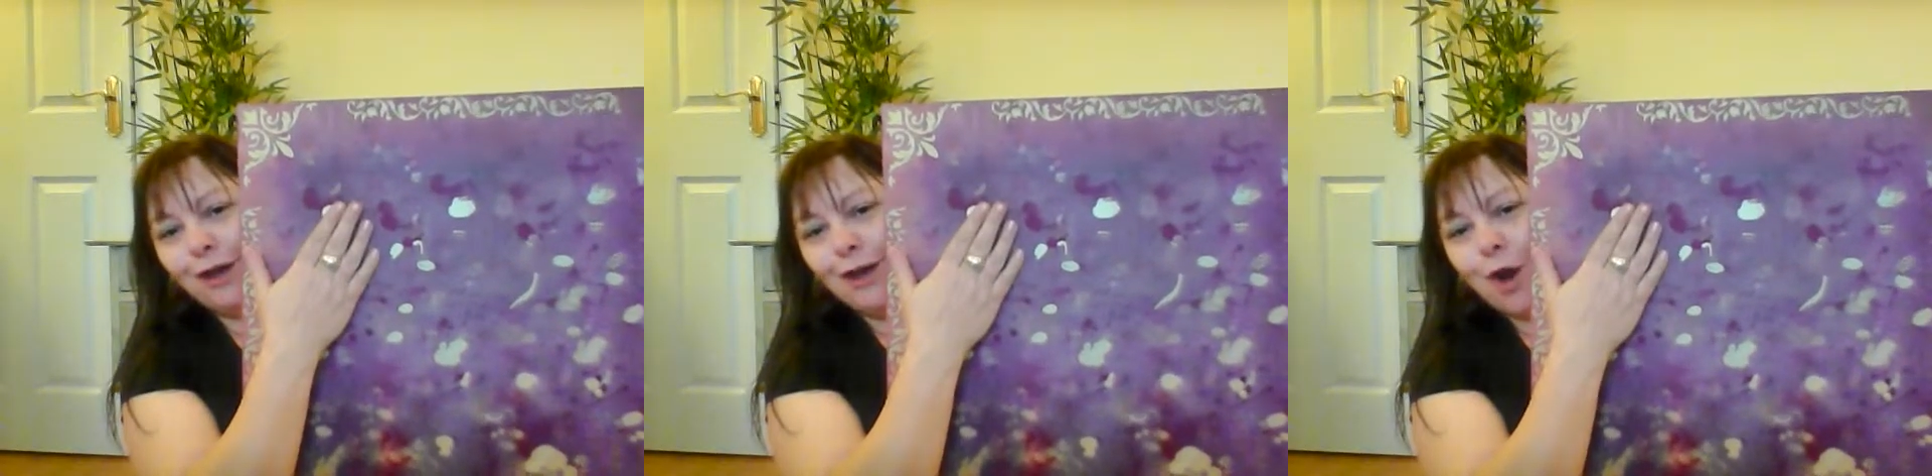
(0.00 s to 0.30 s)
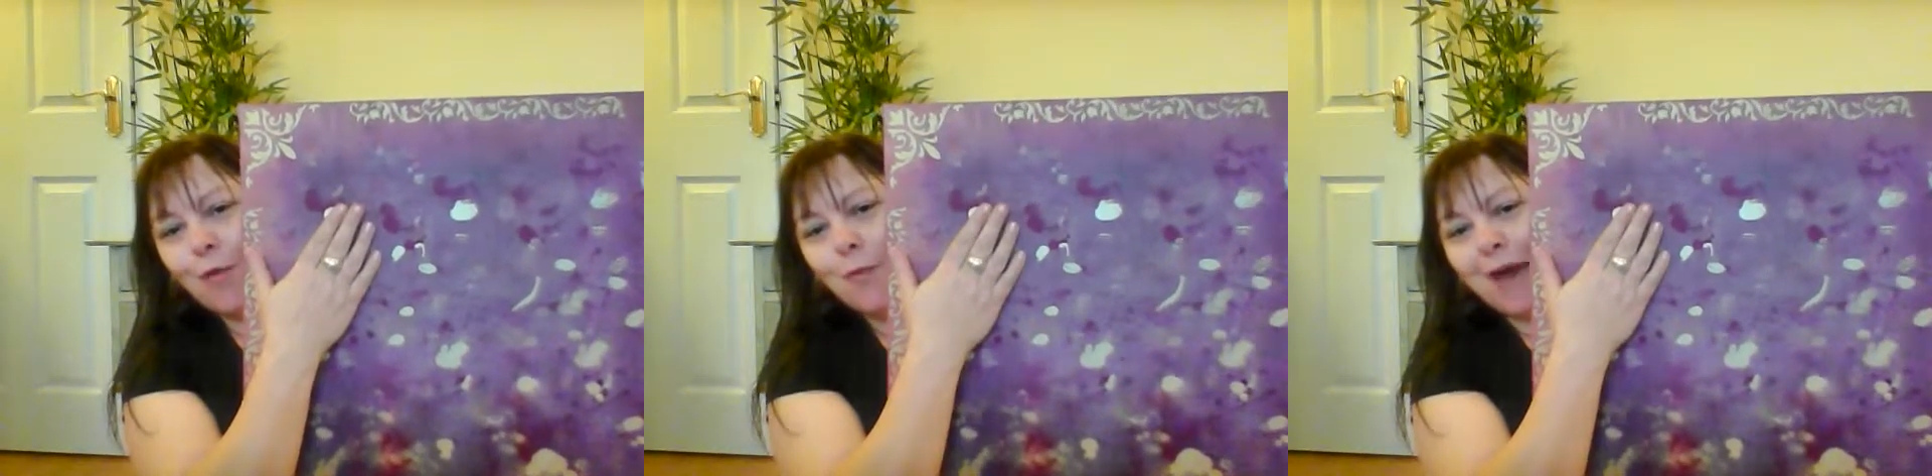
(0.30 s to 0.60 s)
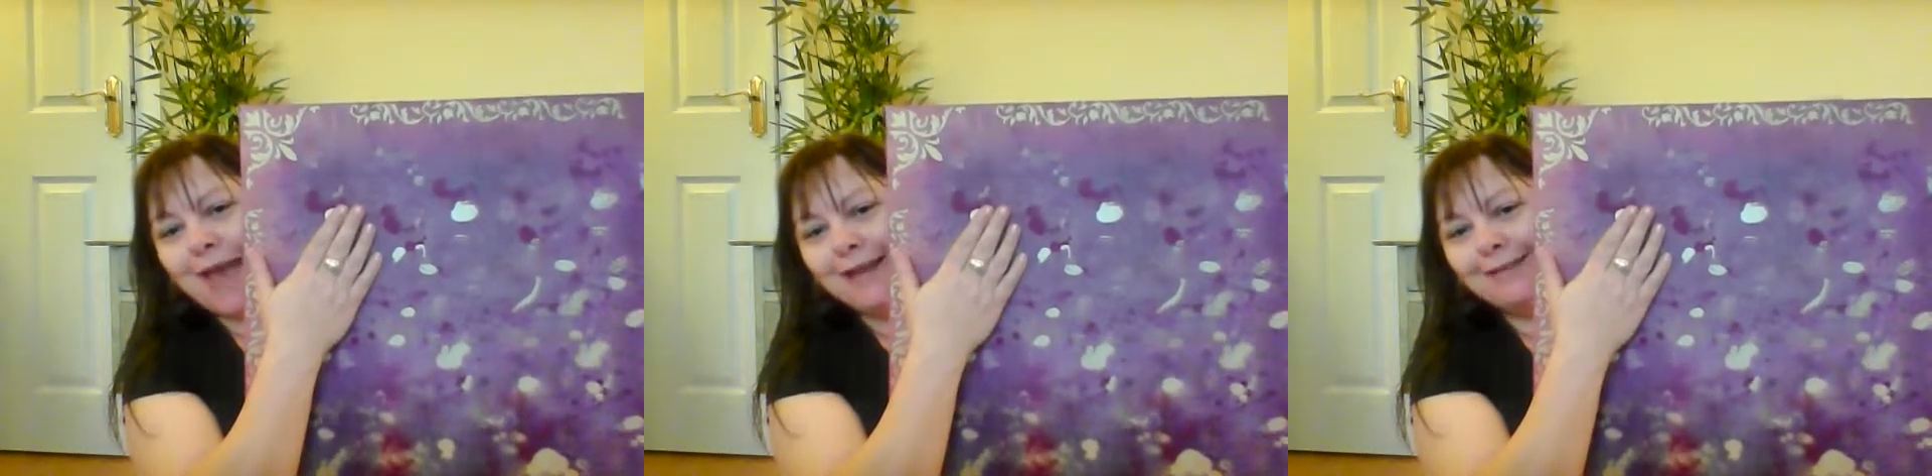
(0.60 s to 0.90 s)
gold
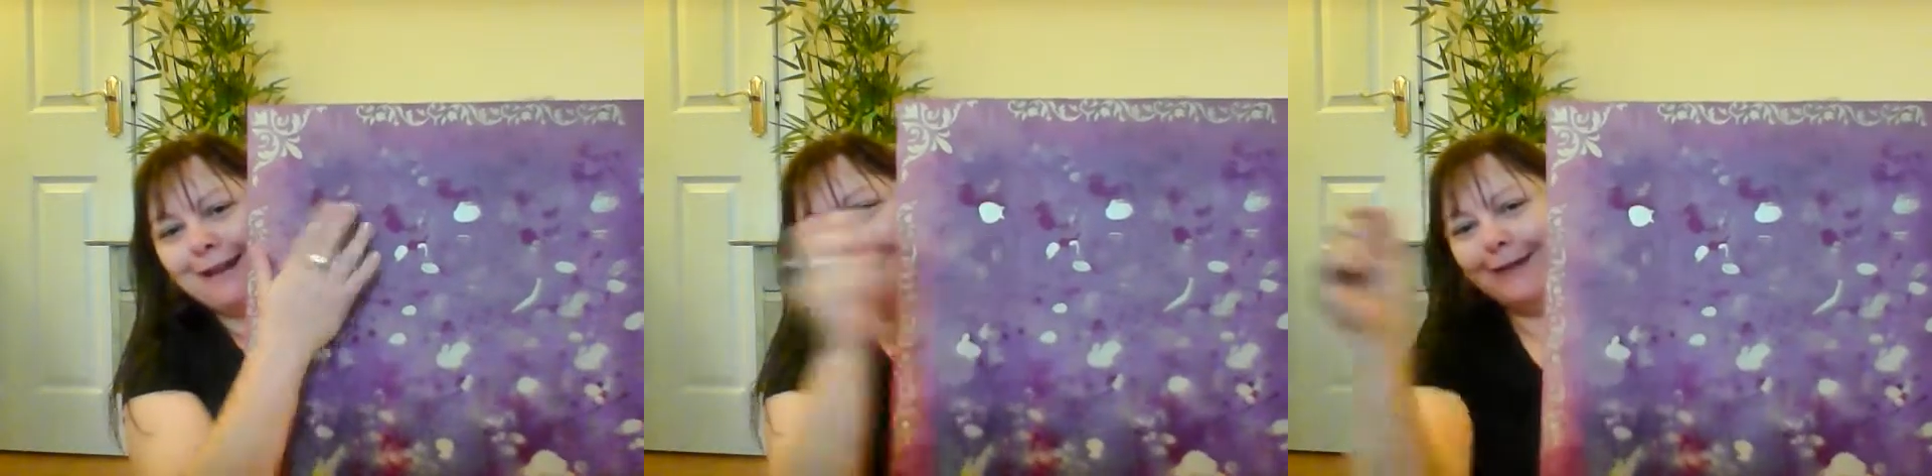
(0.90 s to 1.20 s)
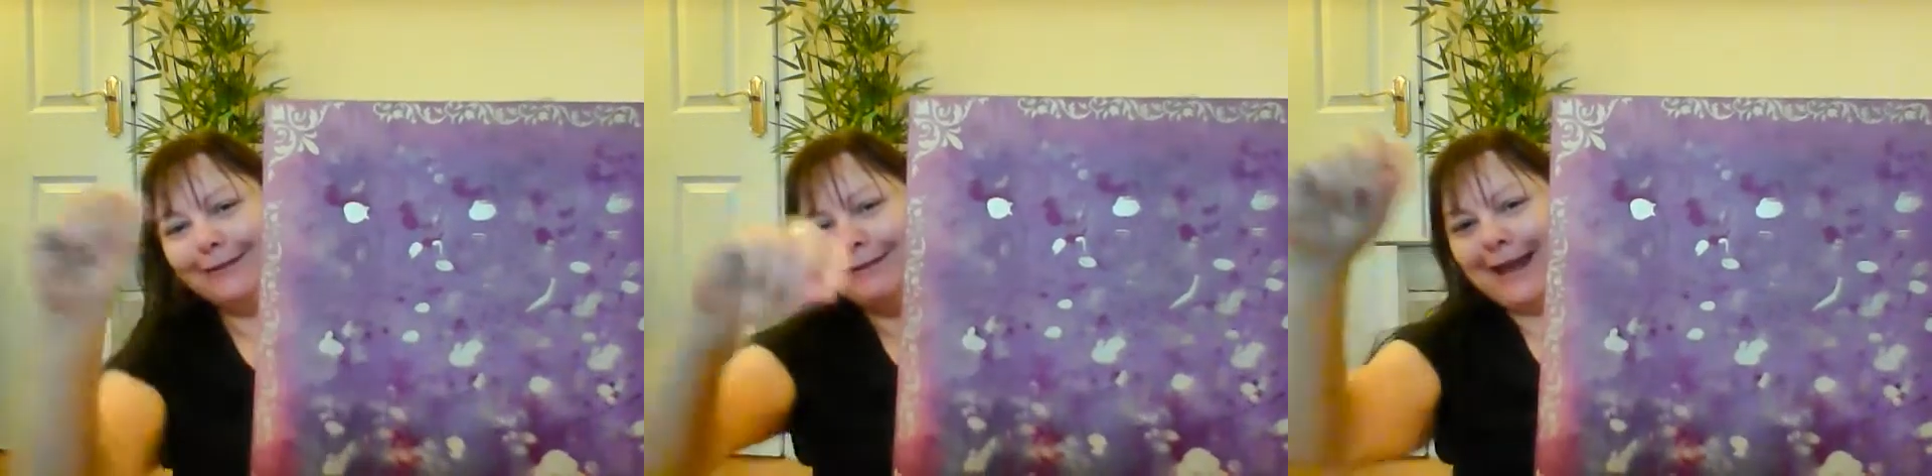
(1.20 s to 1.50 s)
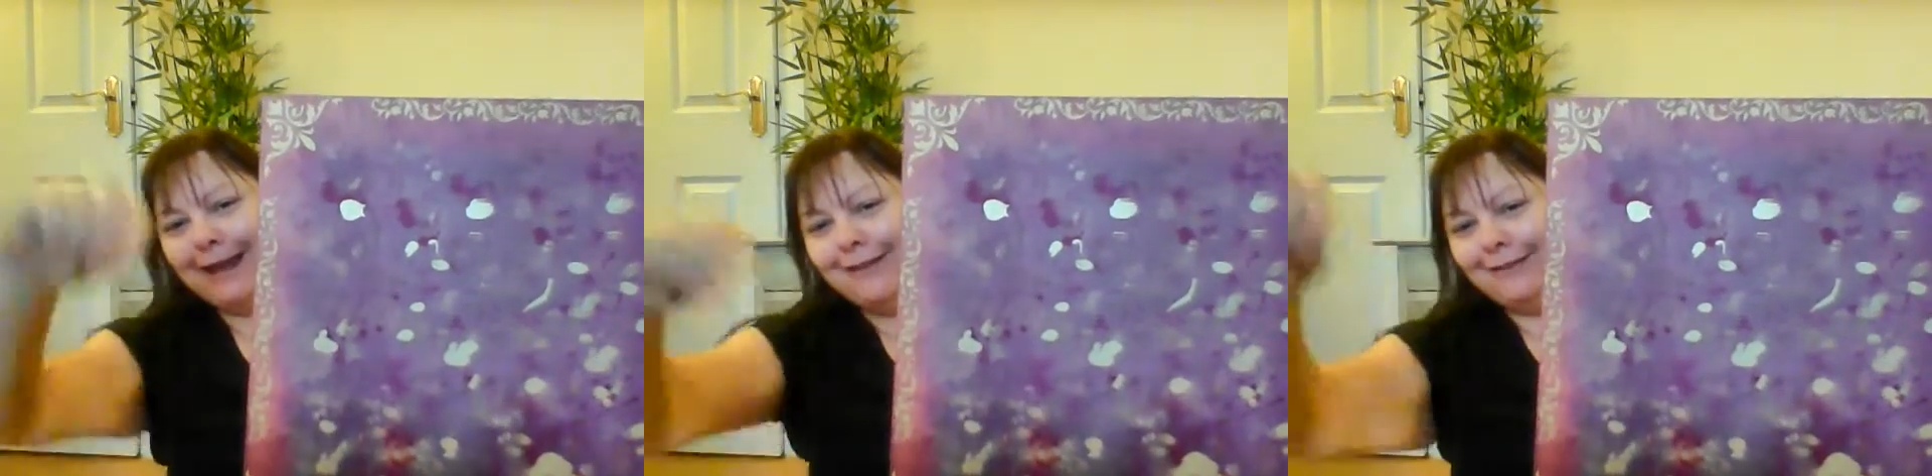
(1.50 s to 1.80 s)
paint that I just
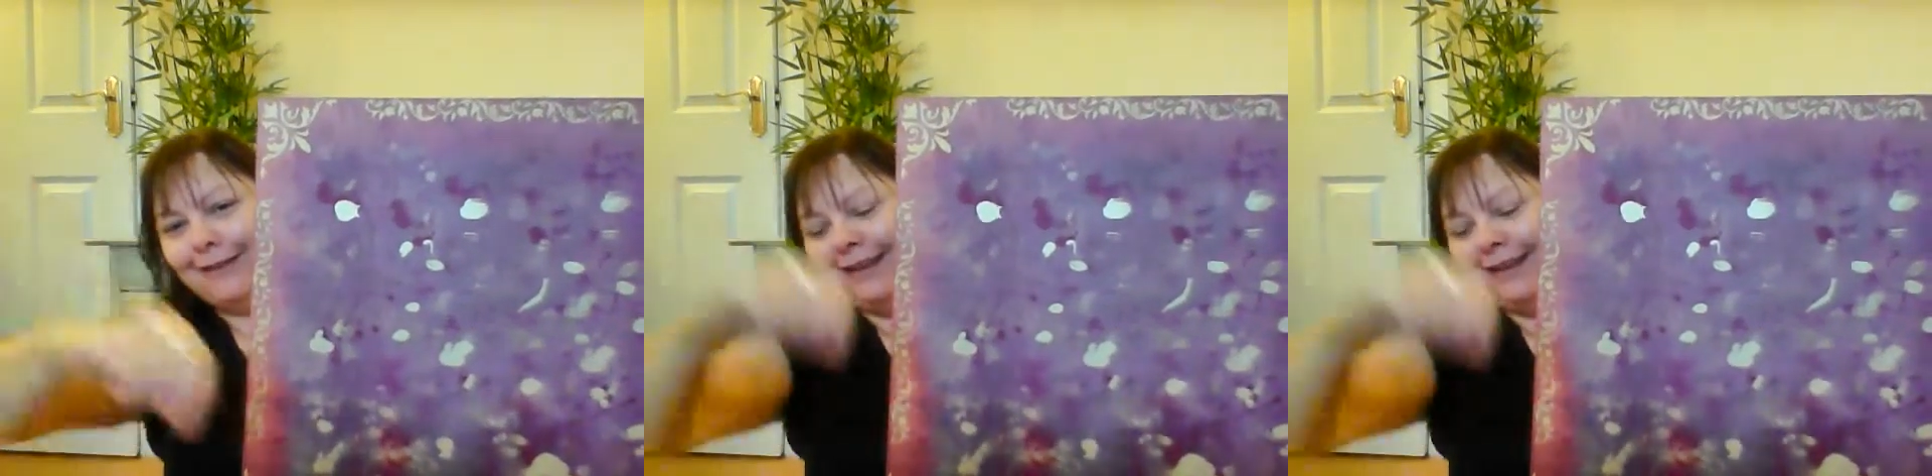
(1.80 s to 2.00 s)
kind of